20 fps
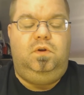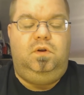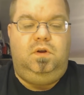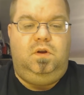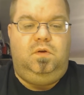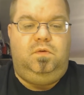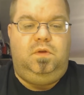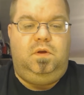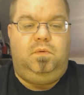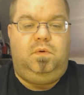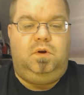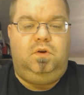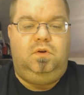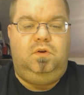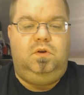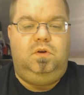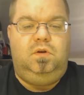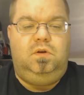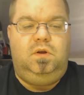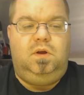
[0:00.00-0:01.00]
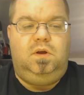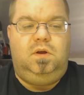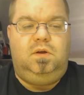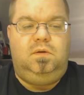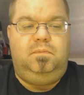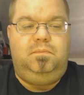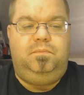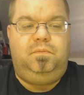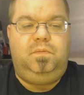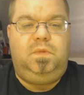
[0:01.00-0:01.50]
They were good
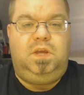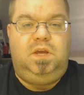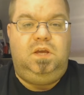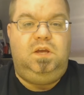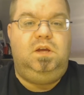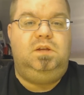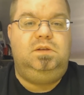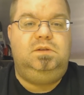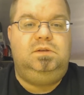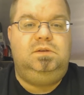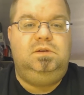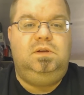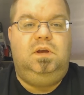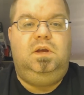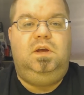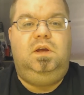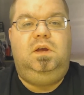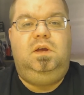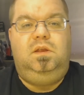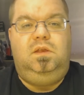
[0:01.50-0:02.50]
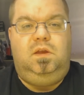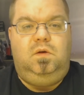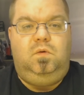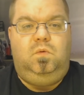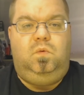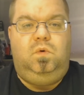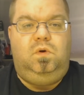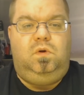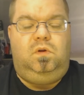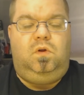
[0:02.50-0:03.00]
kits. They
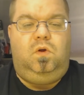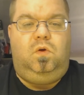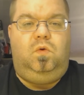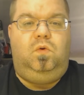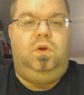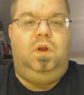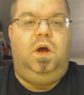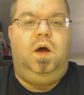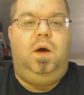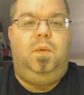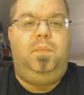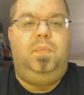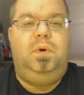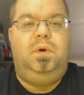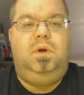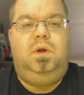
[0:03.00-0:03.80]
will hold up.